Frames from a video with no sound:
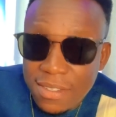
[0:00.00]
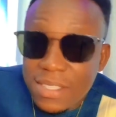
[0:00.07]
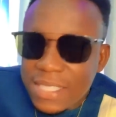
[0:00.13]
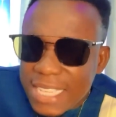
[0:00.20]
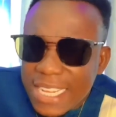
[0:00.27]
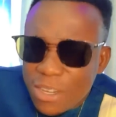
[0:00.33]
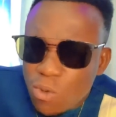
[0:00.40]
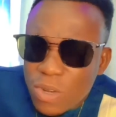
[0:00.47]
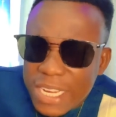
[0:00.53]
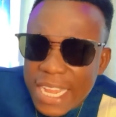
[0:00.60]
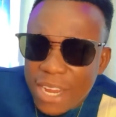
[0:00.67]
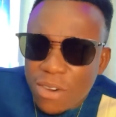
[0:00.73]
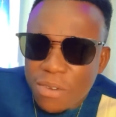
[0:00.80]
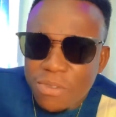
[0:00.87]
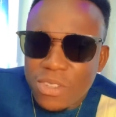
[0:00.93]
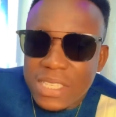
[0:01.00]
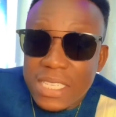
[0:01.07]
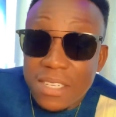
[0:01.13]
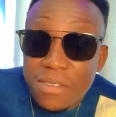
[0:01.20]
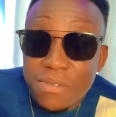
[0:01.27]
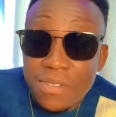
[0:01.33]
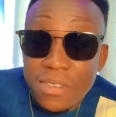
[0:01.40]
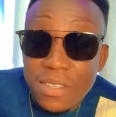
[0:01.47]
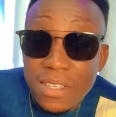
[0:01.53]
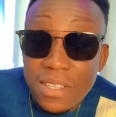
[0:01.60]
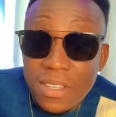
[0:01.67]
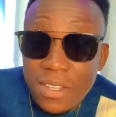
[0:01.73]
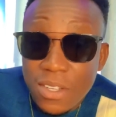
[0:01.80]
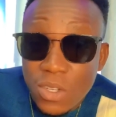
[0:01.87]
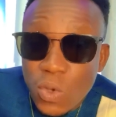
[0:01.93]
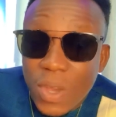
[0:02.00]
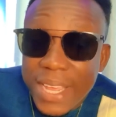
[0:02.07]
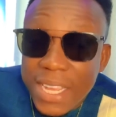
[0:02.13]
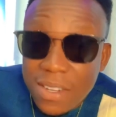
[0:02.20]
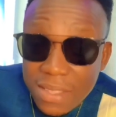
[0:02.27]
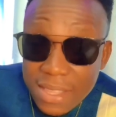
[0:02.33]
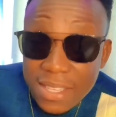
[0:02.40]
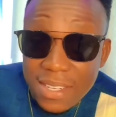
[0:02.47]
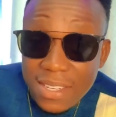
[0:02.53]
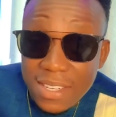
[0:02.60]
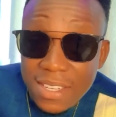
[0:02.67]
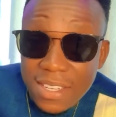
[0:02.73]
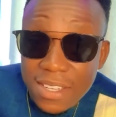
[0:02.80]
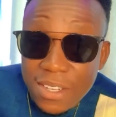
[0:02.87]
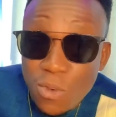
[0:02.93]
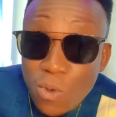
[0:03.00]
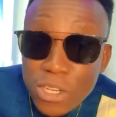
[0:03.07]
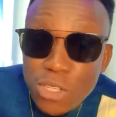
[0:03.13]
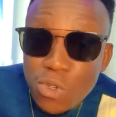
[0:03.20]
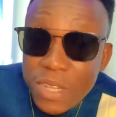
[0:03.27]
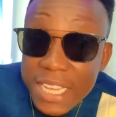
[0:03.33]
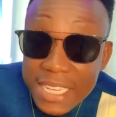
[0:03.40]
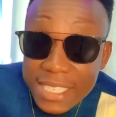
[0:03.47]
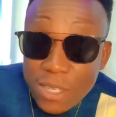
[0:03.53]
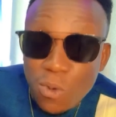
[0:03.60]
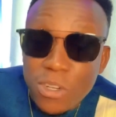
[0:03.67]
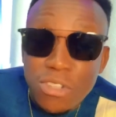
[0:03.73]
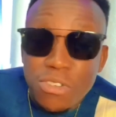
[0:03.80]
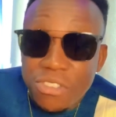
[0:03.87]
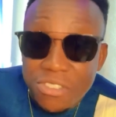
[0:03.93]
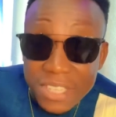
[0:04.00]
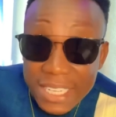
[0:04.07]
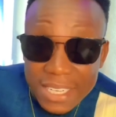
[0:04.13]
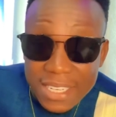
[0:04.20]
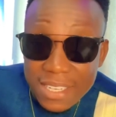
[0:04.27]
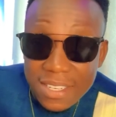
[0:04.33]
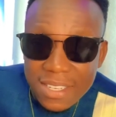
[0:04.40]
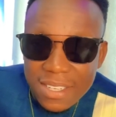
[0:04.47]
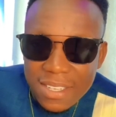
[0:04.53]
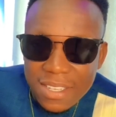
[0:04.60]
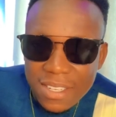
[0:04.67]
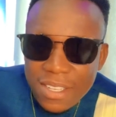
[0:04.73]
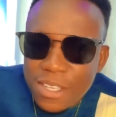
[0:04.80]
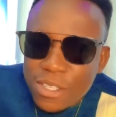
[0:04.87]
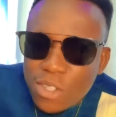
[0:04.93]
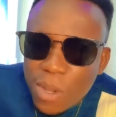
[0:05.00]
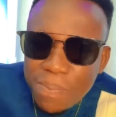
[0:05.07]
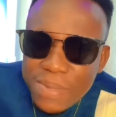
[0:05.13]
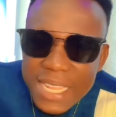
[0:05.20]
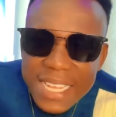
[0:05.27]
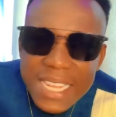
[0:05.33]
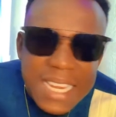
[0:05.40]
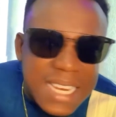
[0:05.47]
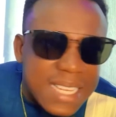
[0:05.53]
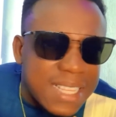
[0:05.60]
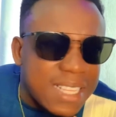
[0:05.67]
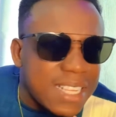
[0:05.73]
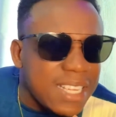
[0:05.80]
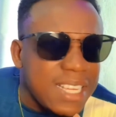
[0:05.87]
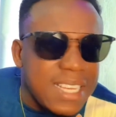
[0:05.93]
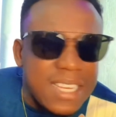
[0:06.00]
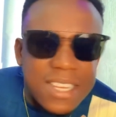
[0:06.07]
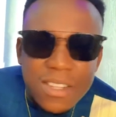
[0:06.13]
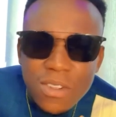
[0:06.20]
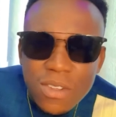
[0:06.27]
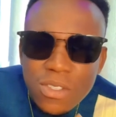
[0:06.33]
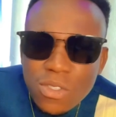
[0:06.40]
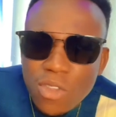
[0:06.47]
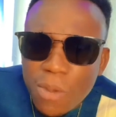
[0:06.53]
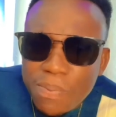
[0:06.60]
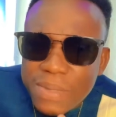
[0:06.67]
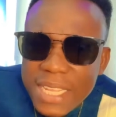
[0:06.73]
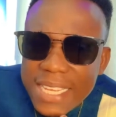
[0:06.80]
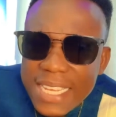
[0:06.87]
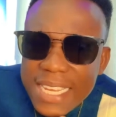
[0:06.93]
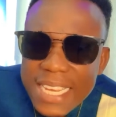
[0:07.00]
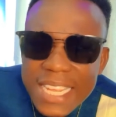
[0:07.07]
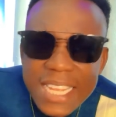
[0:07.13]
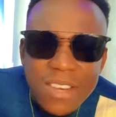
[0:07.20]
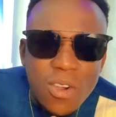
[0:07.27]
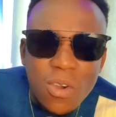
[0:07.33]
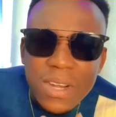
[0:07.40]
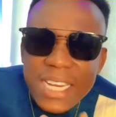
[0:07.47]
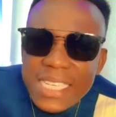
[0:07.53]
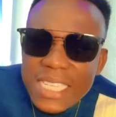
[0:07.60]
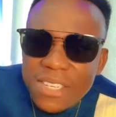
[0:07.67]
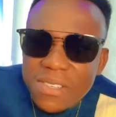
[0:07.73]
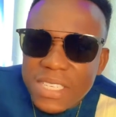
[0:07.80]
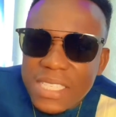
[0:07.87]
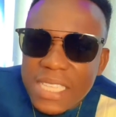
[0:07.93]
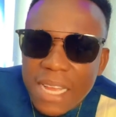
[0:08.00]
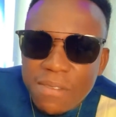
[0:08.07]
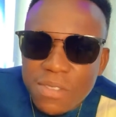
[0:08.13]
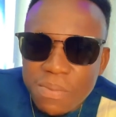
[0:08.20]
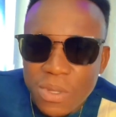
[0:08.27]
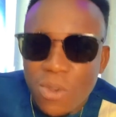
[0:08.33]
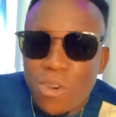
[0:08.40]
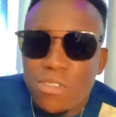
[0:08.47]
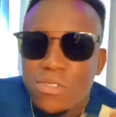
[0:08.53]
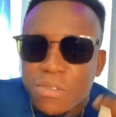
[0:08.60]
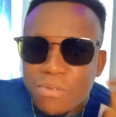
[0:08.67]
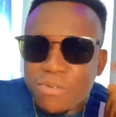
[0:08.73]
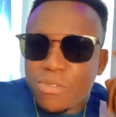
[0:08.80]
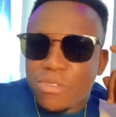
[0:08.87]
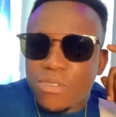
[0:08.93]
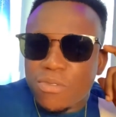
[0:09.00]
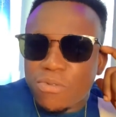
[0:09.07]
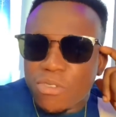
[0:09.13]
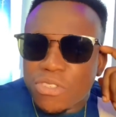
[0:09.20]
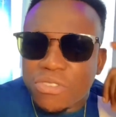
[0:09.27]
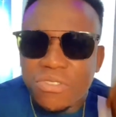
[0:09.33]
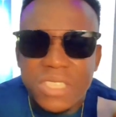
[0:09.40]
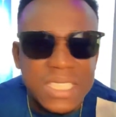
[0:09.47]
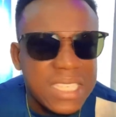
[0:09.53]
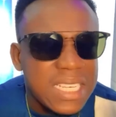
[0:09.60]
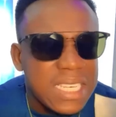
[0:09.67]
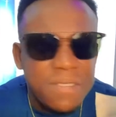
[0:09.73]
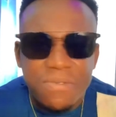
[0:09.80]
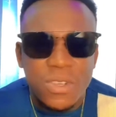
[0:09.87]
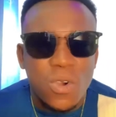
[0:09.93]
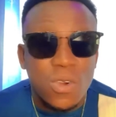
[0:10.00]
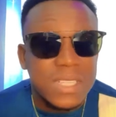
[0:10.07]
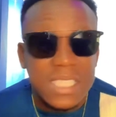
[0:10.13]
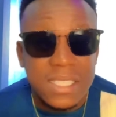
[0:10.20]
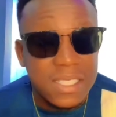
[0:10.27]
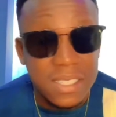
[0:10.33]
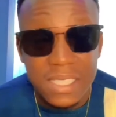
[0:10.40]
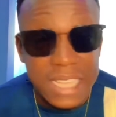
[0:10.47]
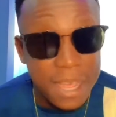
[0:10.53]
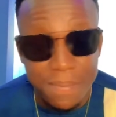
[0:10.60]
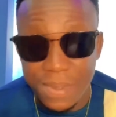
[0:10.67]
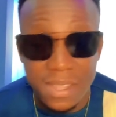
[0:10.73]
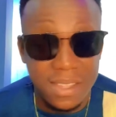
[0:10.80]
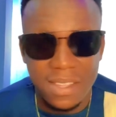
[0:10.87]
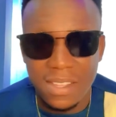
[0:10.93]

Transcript: Take good care of yourself, your health, what you eat, what you drink. Stop taking in unnecessary stuffs because of frustration, difficulties, Debbie.